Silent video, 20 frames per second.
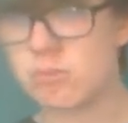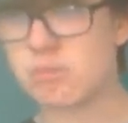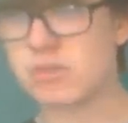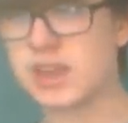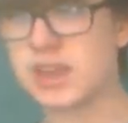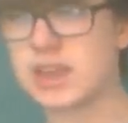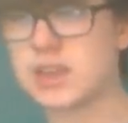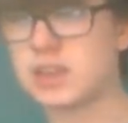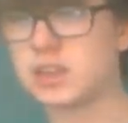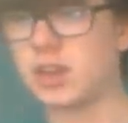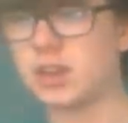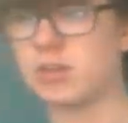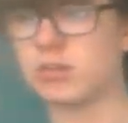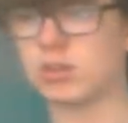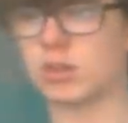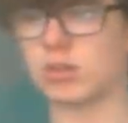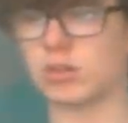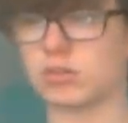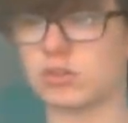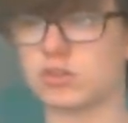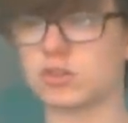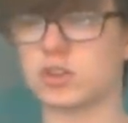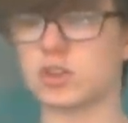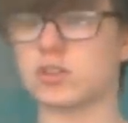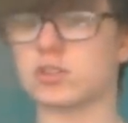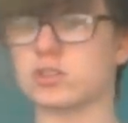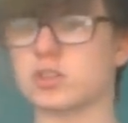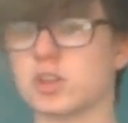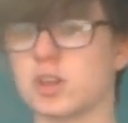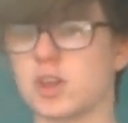The EU, the
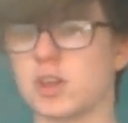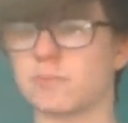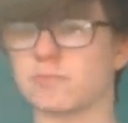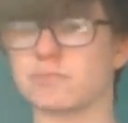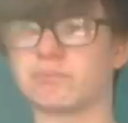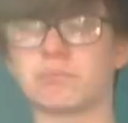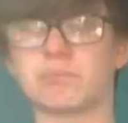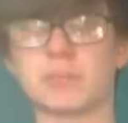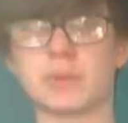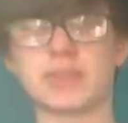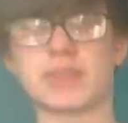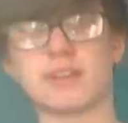Constitution, but